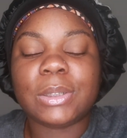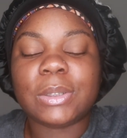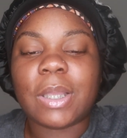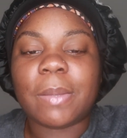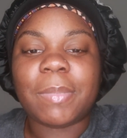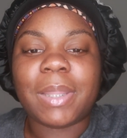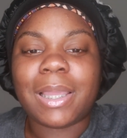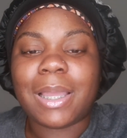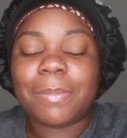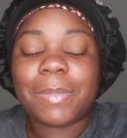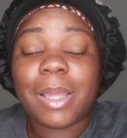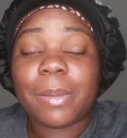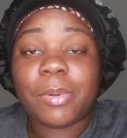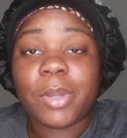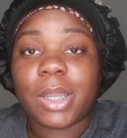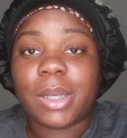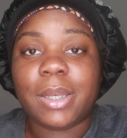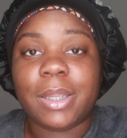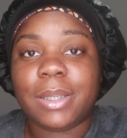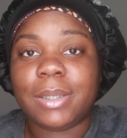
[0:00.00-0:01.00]
so i'm like i'm not
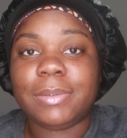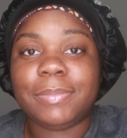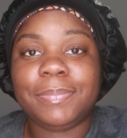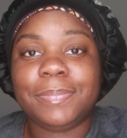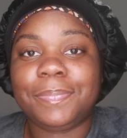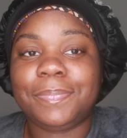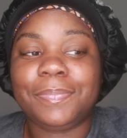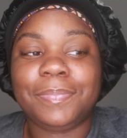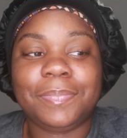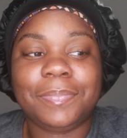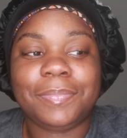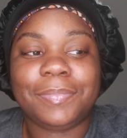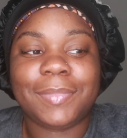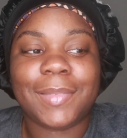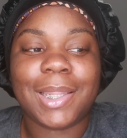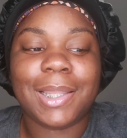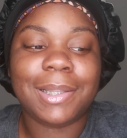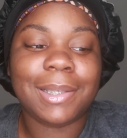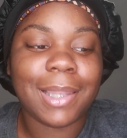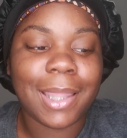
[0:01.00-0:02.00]
pregnant
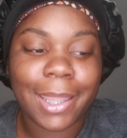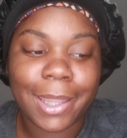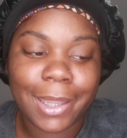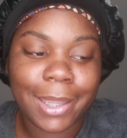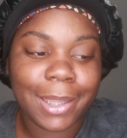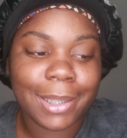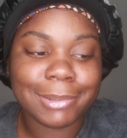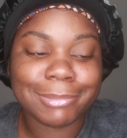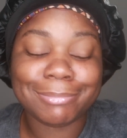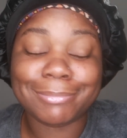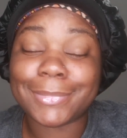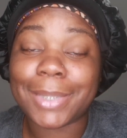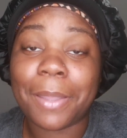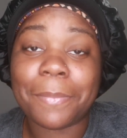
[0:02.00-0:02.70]
like